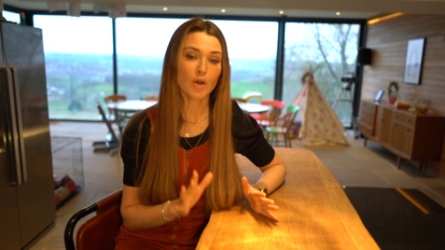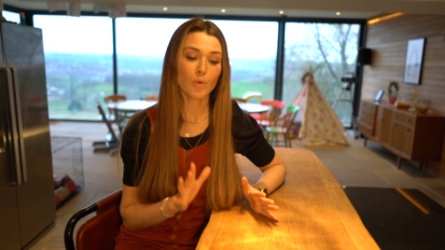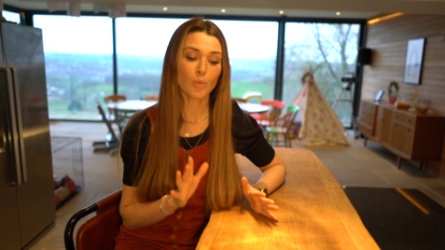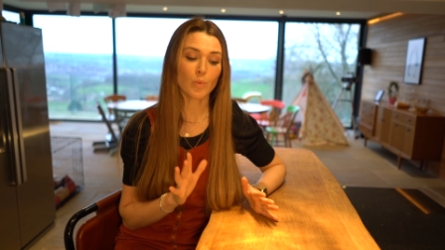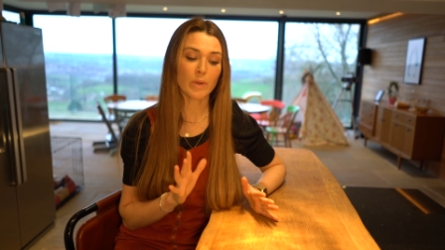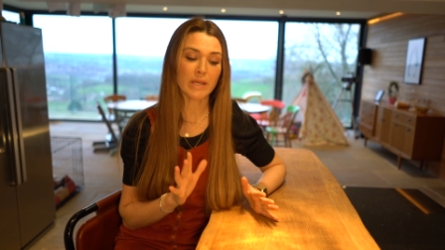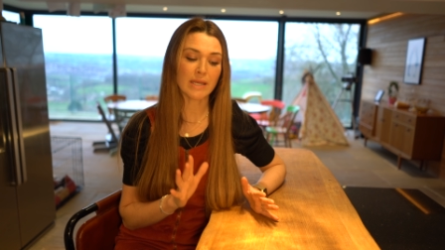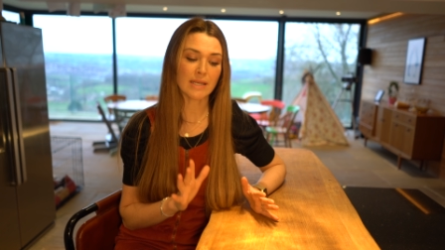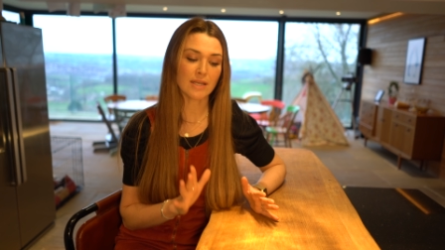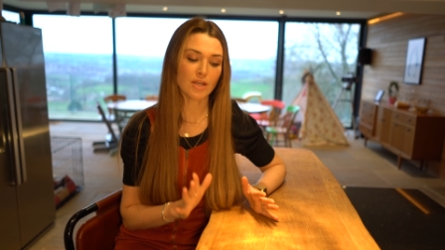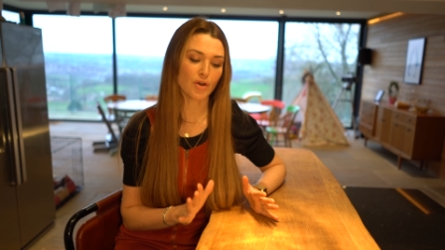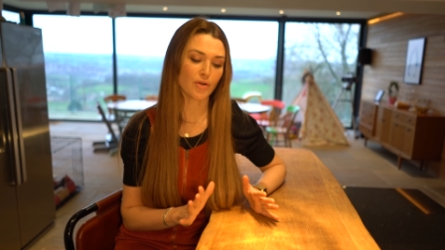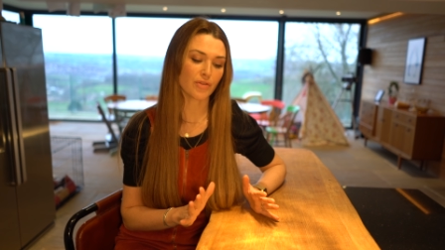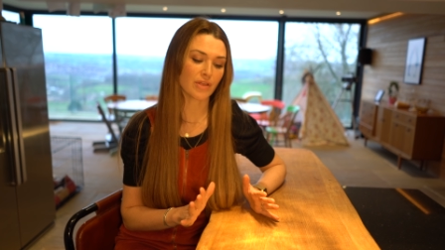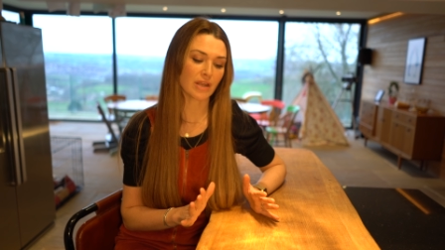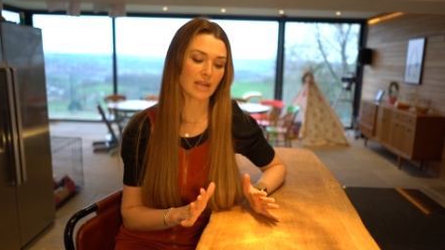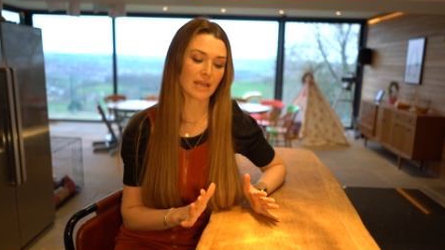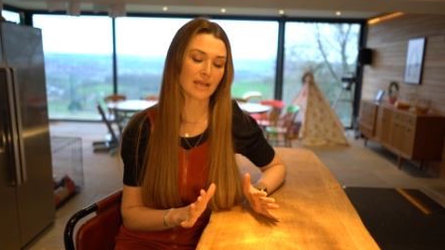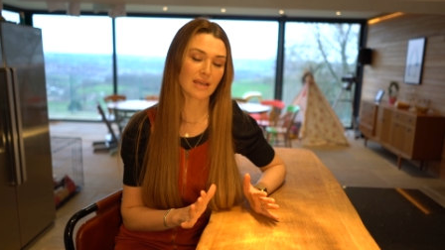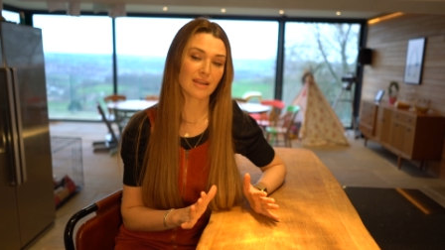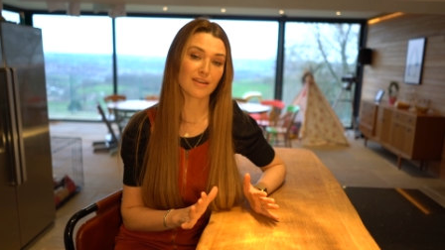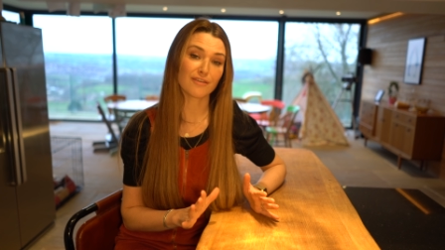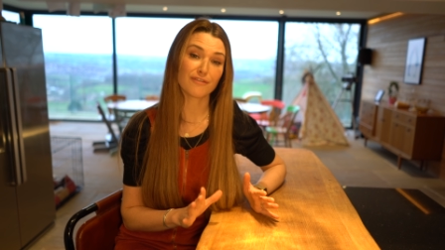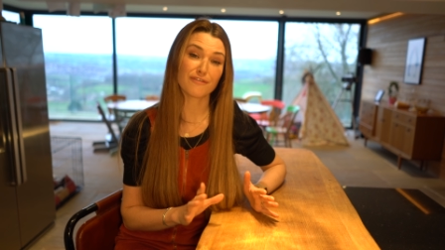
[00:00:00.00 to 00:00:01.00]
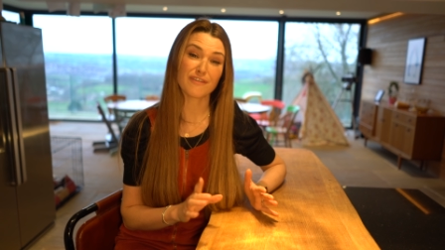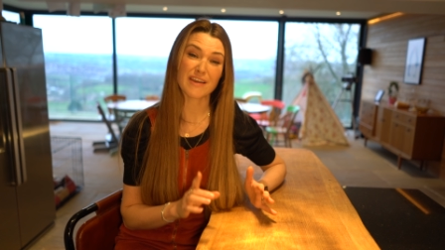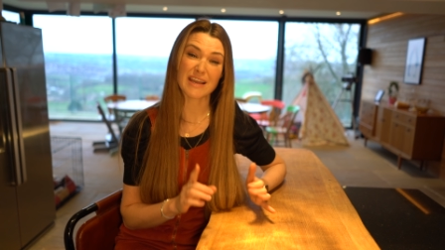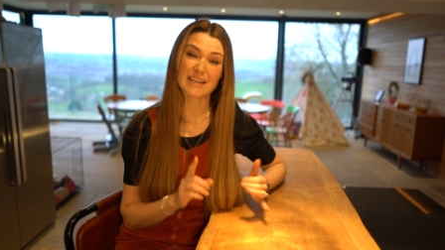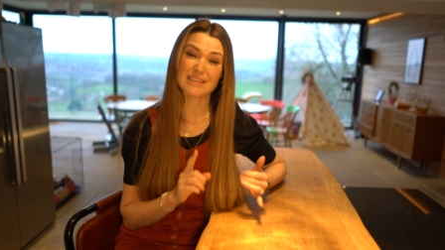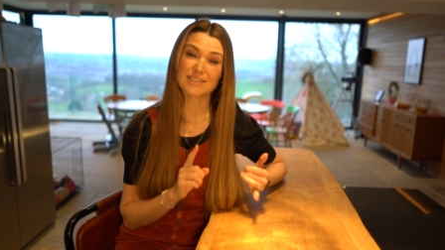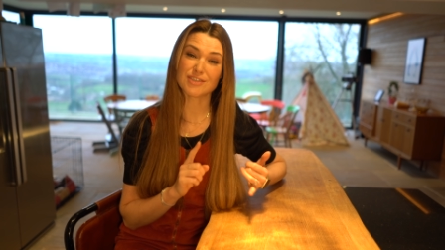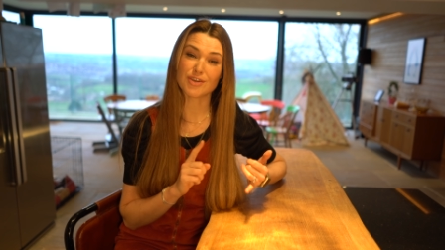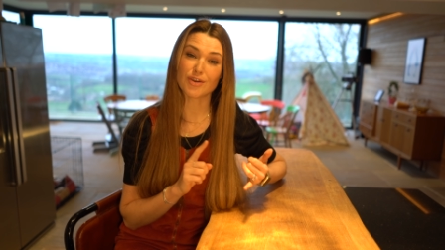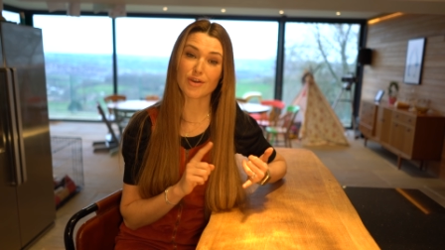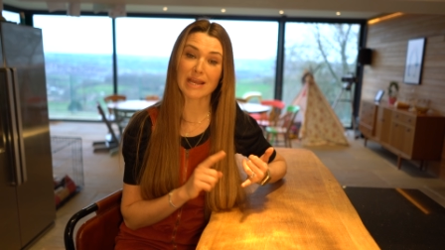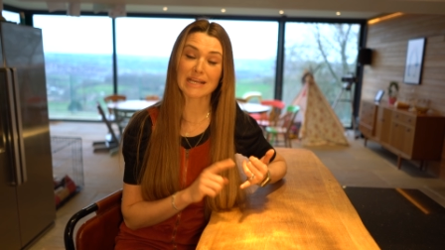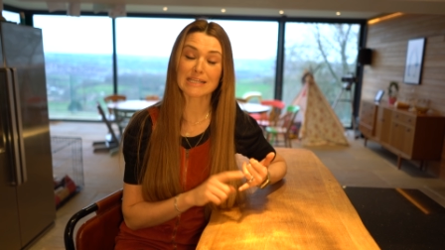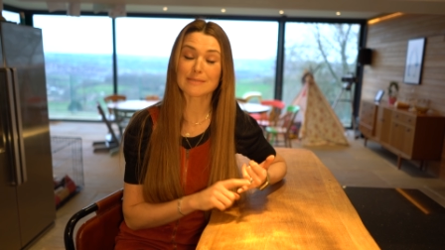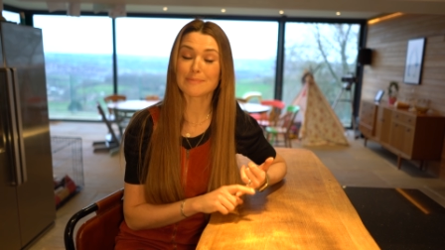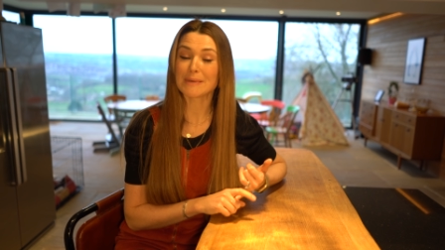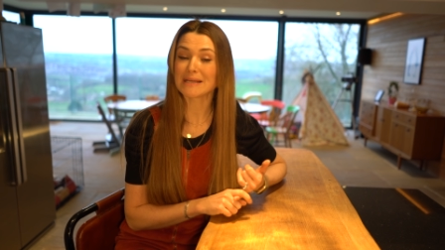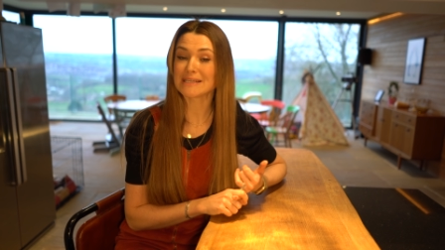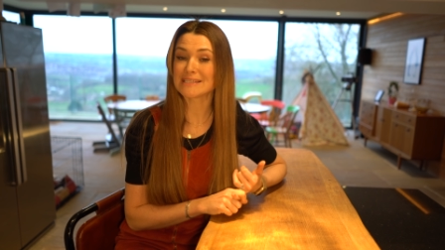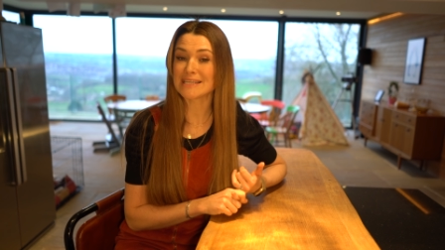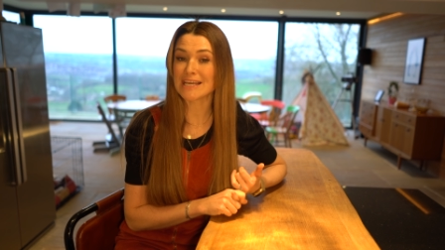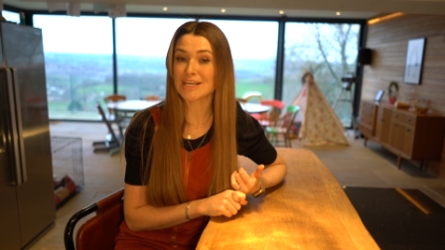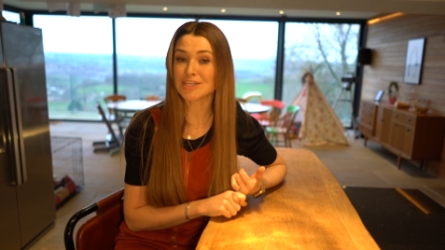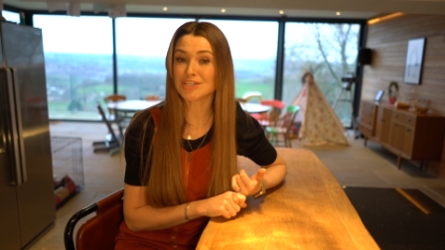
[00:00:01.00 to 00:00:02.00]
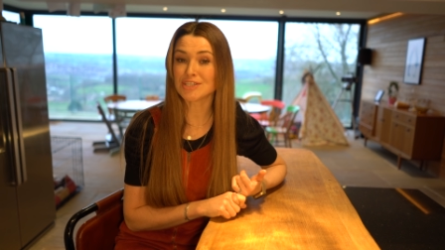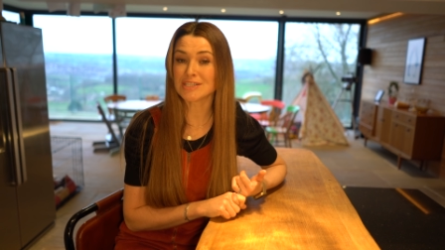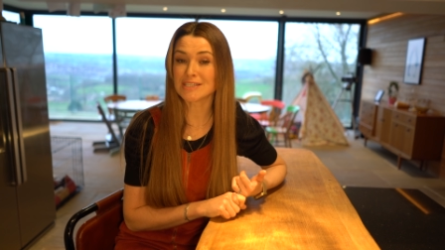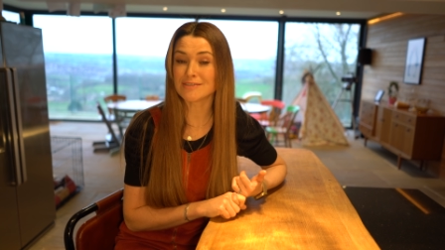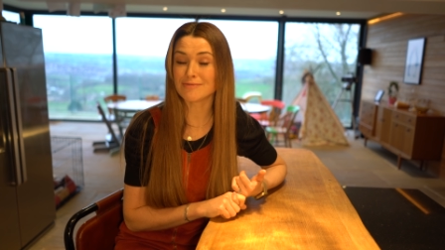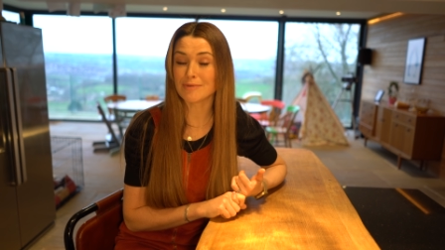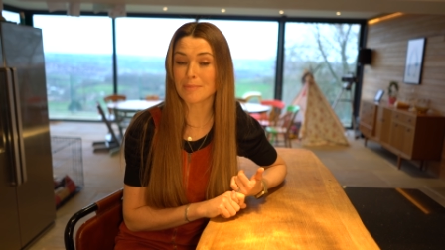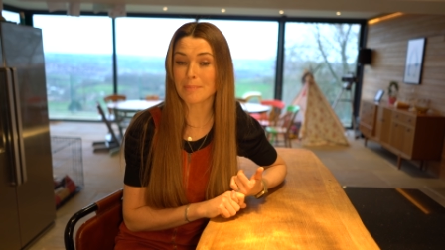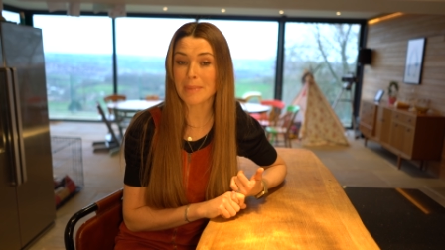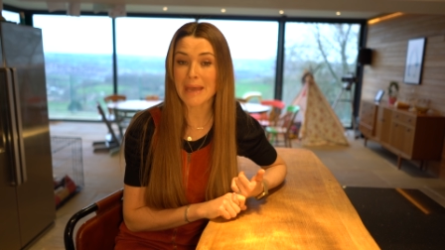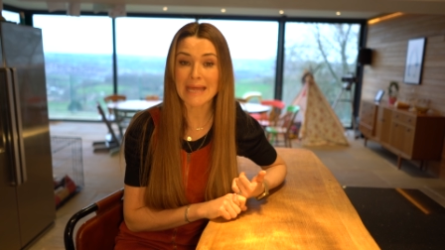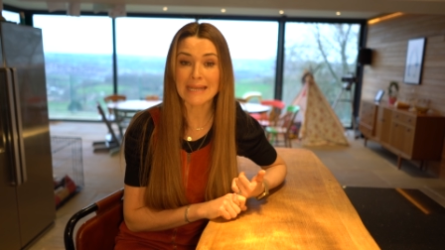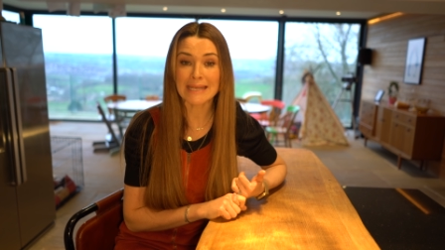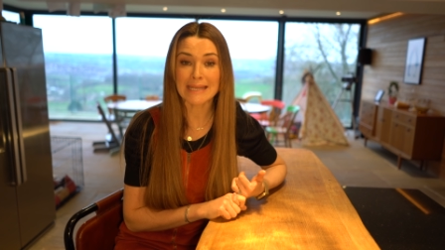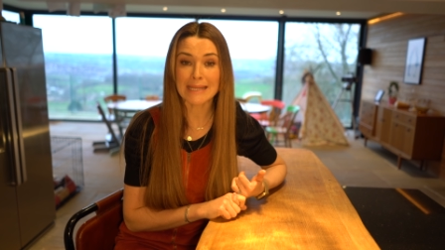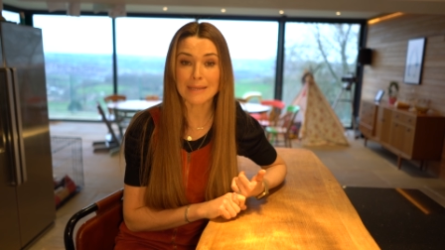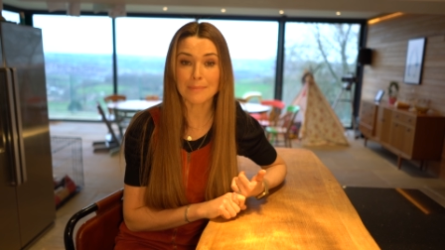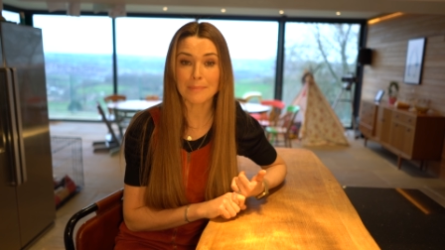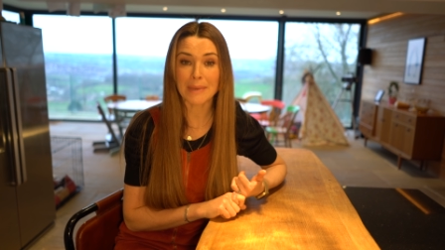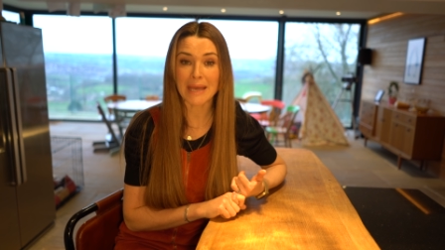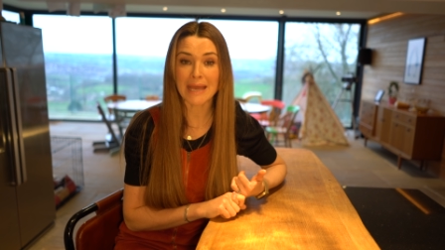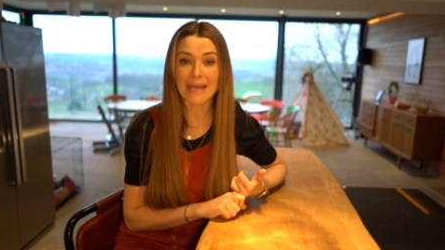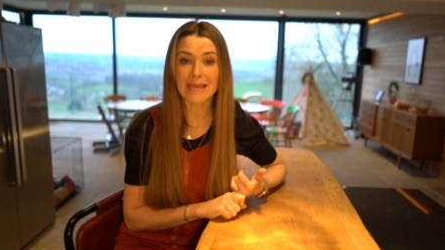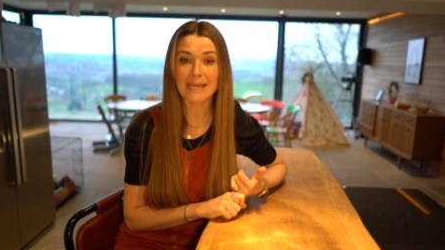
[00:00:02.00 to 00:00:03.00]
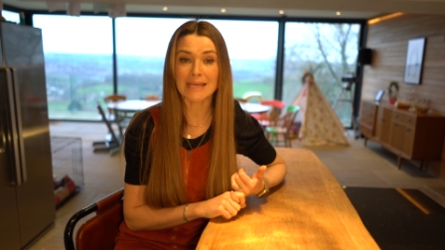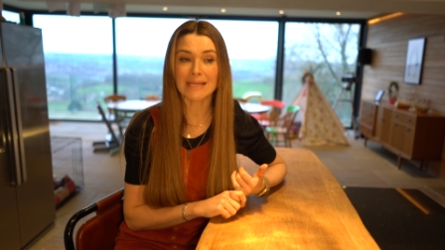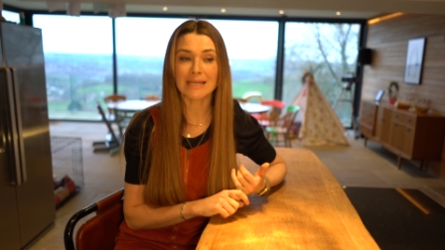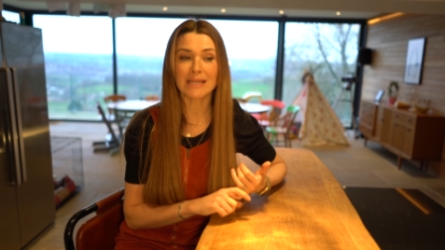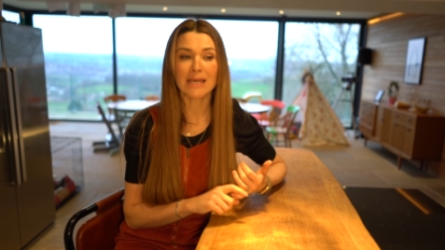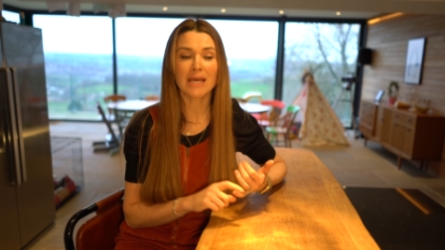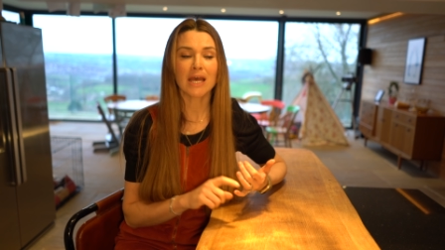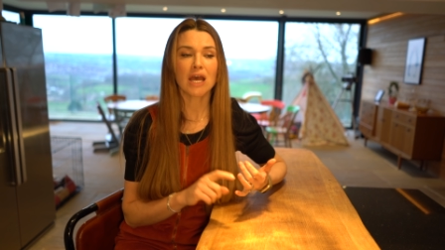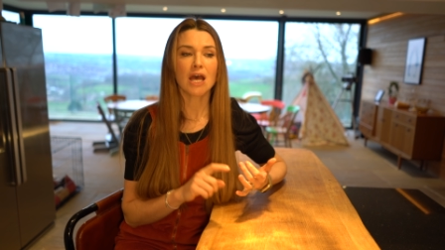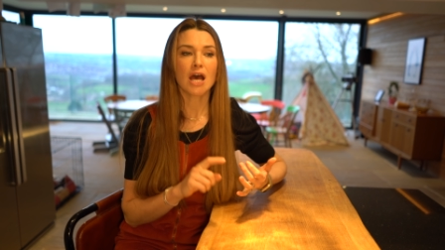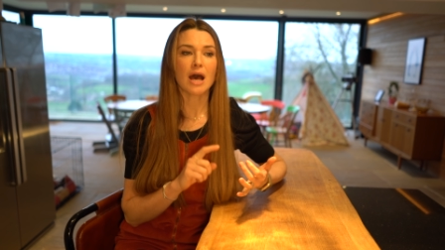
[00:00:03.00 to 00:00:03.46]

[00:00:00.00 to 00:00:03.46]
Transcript: We know that it can affect your expectations of impending pain,